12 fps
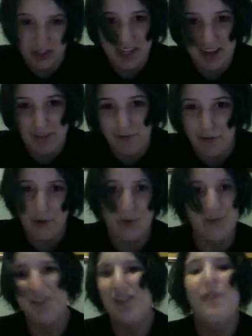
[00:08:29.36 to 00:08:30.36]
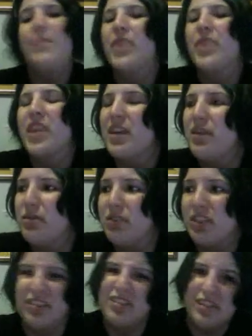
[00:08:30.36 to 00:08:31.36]
count balls,
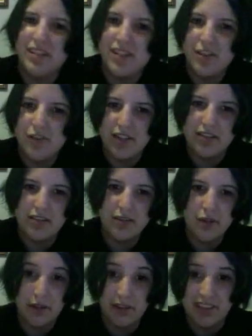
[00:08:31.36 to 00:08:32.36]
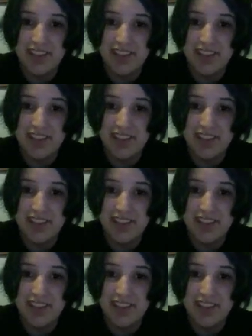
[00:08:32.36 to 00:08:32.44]
which are 60 dreads in total.